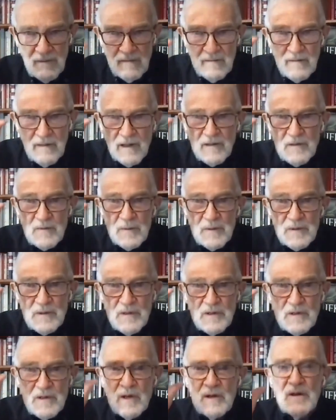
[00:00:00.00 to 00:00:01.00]
That's what they
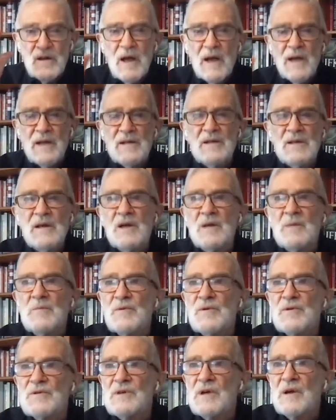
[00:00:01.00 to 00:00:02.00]
say,
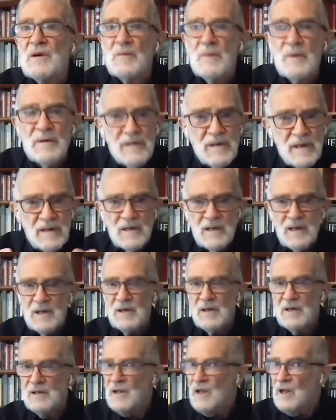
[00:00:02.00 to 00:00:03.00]
98% of what they
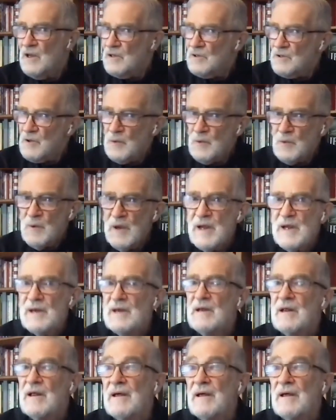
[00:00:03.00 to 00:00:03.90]
needed to win,